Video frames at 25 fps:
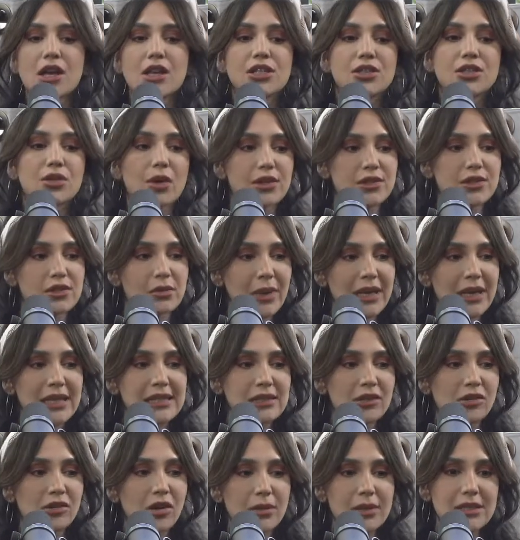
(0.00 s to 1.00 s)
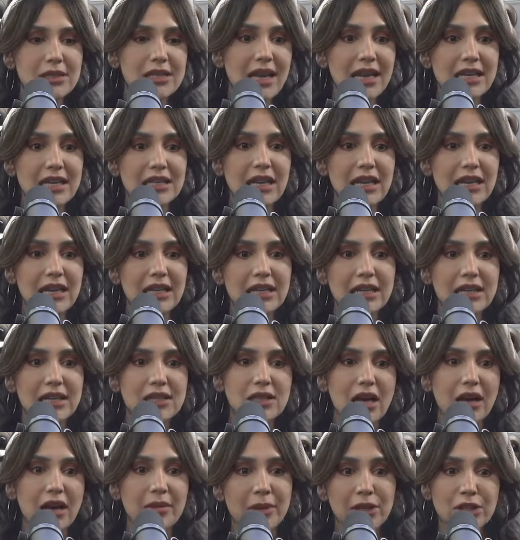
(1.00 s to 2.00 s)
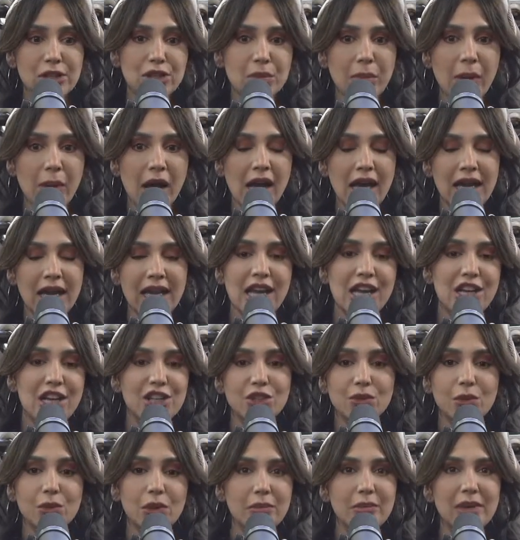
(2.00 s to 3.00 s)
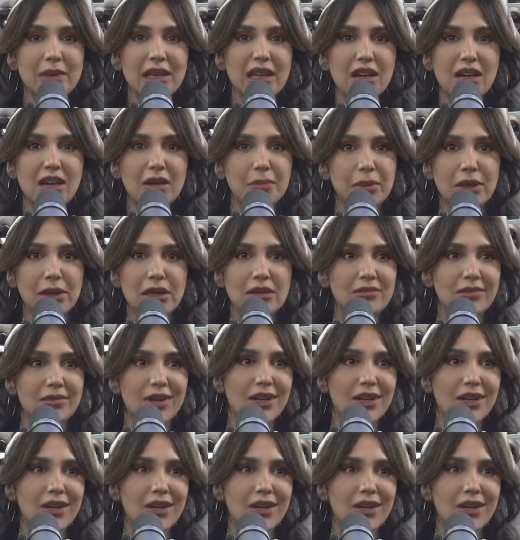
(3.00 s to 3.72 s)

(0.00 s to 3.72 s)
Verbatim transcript: So I was on my Instagram, I was like, hey ladies, I'm in Dubai, should we meet up in,